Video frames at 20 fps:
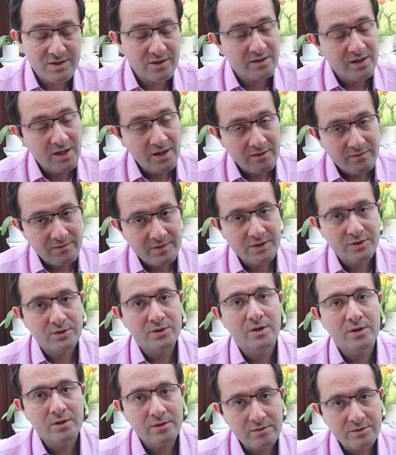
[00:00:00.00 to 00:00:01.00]
So we
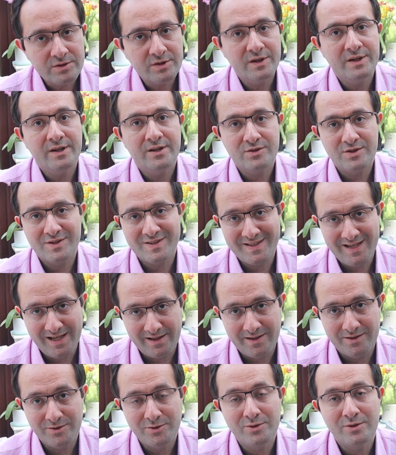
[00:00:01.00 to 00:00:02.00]
totally
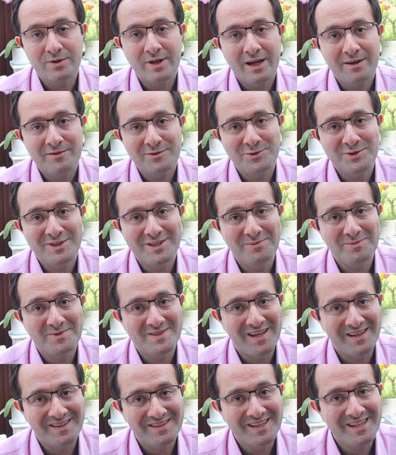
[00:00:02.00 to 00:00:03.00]
understand that you don't have to keep
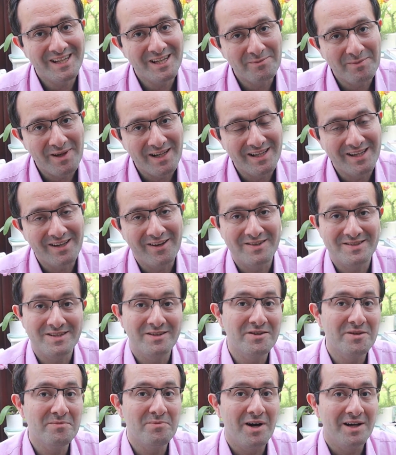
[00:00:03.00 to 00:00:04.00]
emailing us
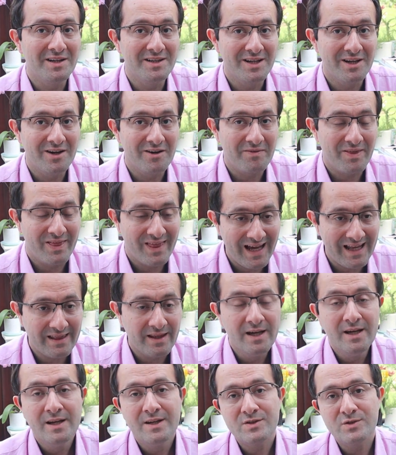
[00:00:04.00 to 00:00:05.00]
and reminding of
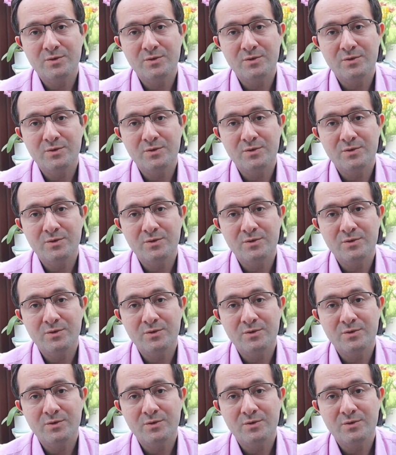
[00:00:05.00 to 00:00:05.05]
that.